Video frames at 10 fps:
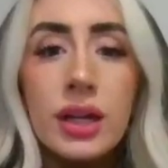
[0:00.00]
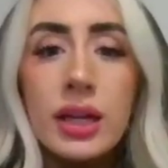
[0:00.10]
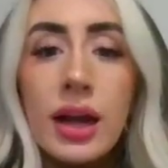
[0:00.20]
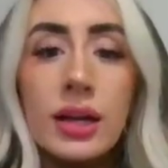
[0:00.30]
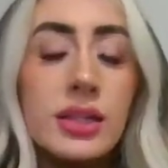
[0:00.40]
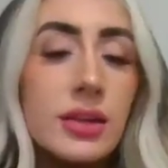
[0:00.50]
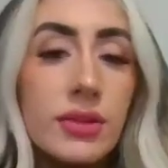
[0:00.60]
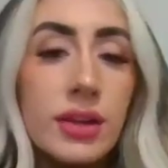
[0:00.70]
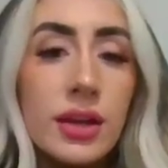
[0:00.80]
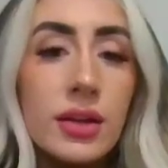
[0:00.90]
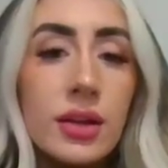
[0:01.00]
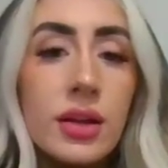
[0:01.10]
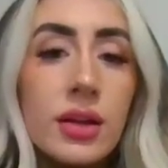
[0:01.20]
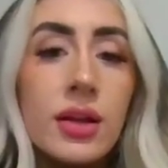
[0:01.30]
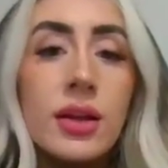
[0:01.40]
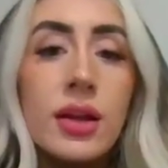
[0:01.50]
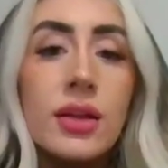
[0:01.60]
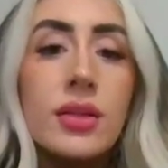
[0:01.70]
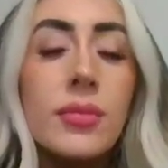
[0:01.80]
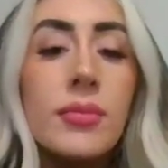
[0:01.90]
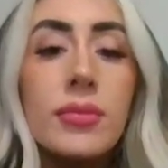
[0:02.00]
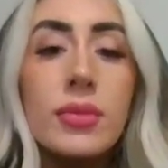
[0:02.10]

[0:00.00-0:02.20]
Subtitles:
like an activity. The